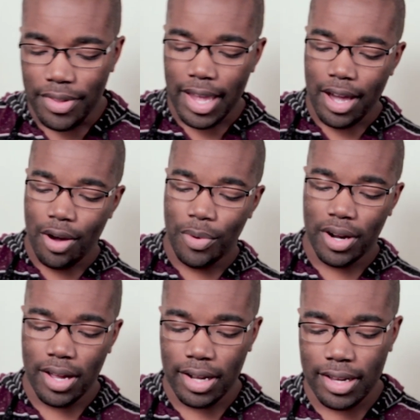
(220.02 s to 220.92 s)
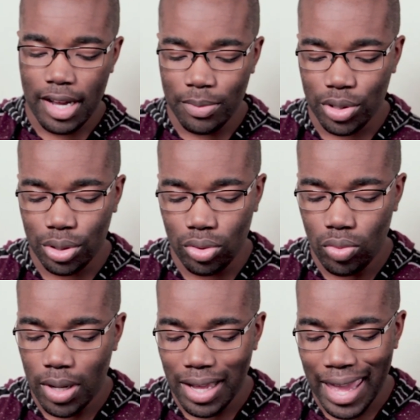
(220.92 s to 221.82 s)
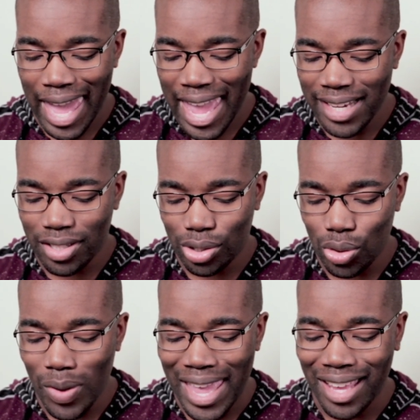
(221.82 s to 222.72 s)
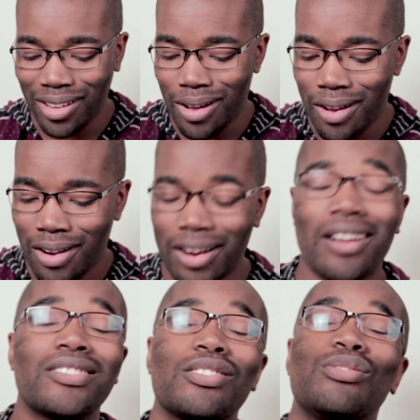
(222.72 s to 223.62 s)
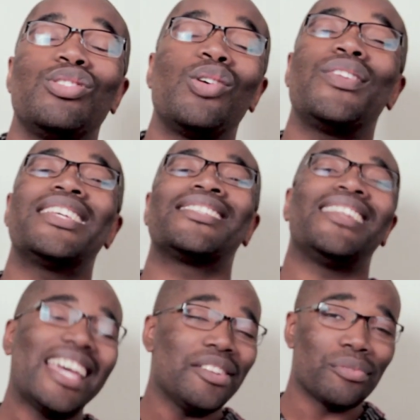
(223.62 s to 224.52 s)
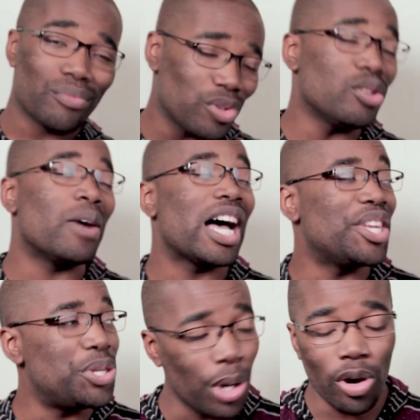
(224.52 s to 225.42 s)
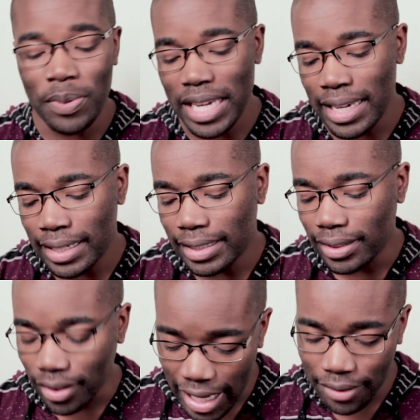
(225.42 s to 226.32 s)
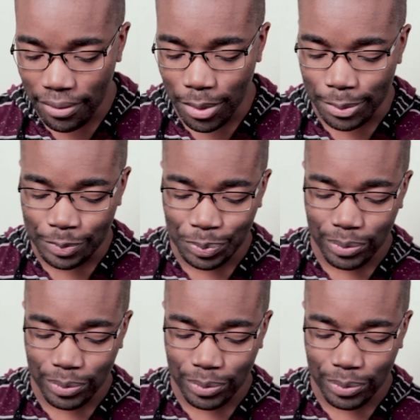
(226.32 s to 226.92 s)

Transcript: Now we're gonna come to Add to L R, also known as Lightroom, Adobe Lightroom.